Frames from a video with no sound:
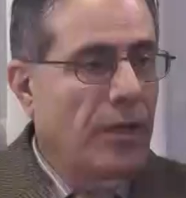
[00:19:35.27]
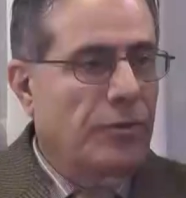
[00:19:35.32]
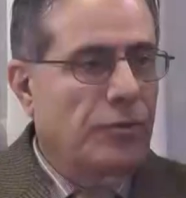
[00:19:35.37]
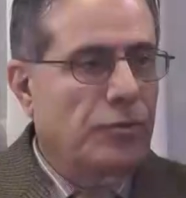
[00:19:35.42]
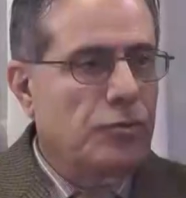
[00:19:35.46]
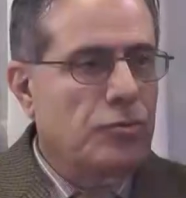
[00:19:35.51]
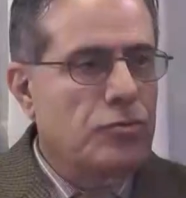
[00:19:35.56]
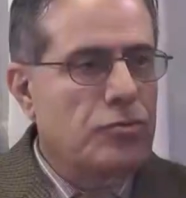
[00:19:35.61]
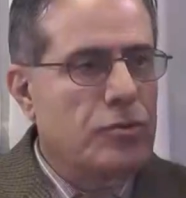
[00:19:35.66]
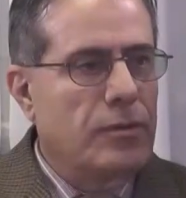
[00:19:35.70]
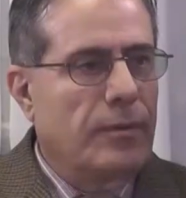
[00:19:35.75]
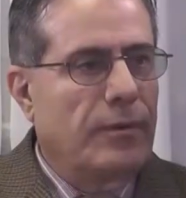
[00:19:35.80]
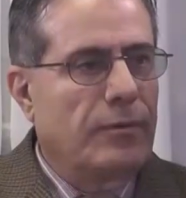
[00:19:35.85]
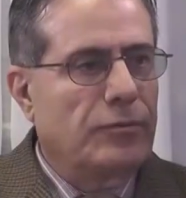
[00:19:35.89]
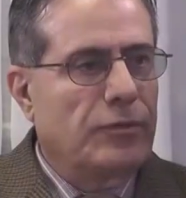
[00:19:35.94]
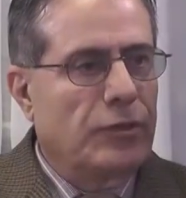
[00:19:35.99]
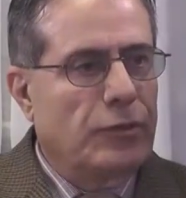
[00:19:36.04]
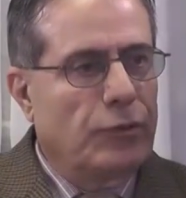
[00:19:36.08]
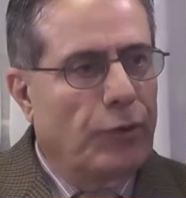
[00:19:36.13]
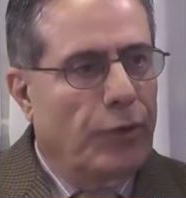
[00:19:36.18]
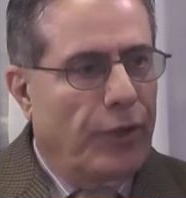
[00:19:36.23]
talk about
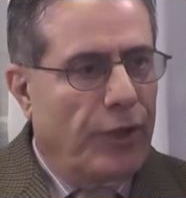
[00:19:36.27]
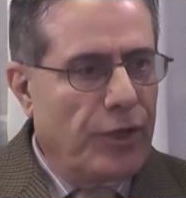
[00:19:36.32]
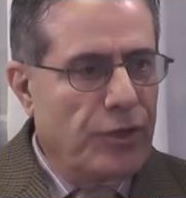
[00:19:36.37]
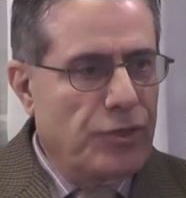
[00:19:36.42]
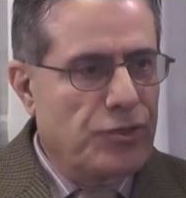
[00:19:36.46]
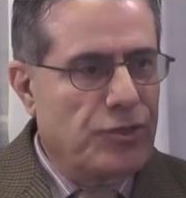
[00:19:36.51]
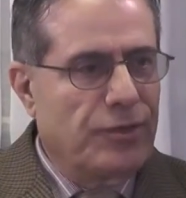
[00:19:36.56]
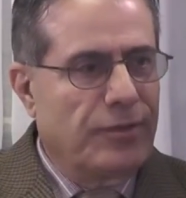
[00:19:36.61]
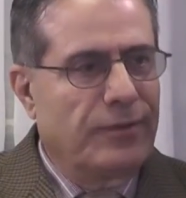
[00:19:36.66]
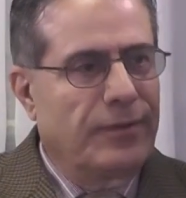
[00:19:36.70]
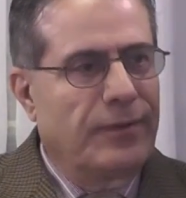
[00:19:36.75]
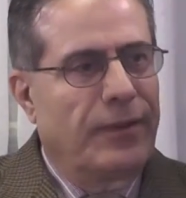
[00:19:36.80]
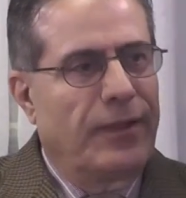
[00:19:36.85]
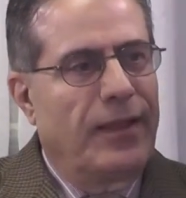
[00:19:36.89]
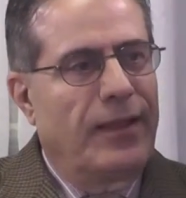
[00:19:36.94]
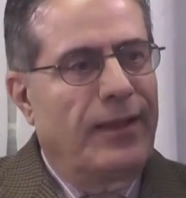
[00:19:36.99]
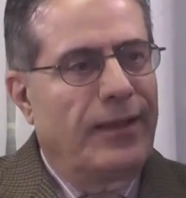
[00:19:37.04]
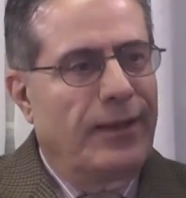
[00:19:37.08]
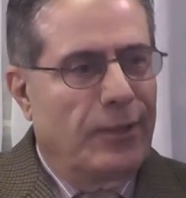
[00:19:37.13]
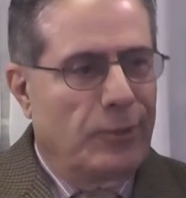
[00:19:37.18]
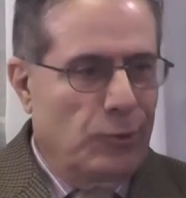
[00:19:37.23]
education
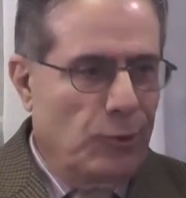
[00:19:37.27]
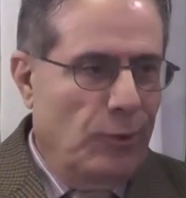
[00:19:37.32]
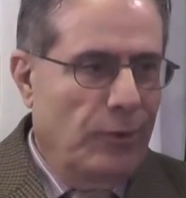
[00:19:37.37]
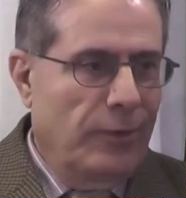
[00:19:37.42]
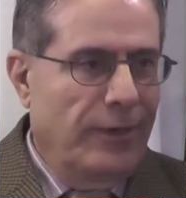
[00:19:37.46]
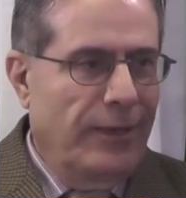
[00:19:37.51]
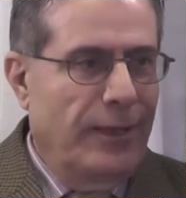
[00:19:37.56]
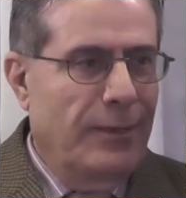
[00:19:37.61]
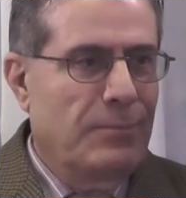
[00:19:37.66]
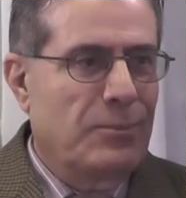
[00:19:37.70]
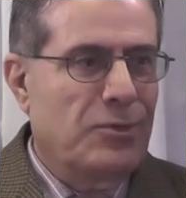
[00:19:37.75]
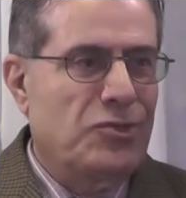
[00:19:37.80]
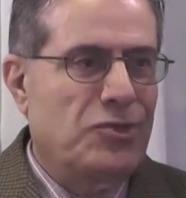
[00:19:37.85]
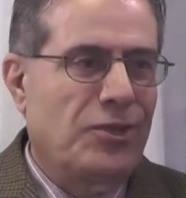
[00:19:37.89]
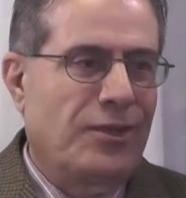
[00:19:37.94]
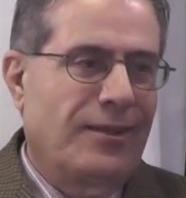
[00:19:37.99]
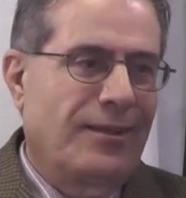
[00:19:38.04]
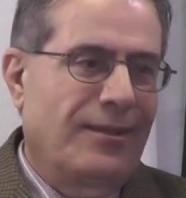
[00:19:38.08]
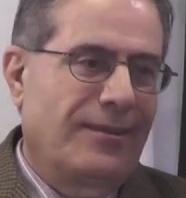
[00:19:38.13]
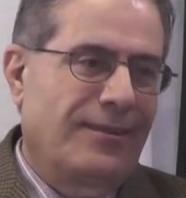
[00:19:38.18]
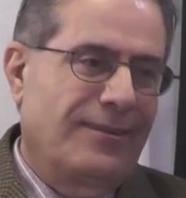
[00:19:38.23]
not only in
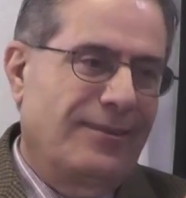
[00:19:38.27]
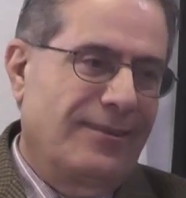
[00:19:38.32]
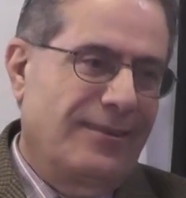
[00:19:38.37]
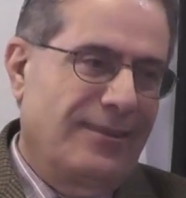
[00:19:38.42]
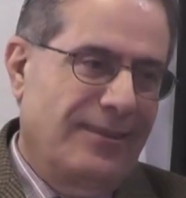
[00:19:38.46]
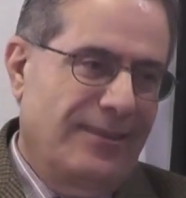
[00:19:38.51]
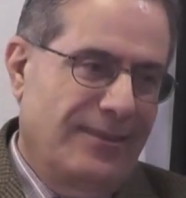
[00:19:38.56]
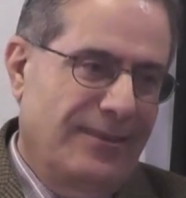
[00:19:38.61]
Michigan,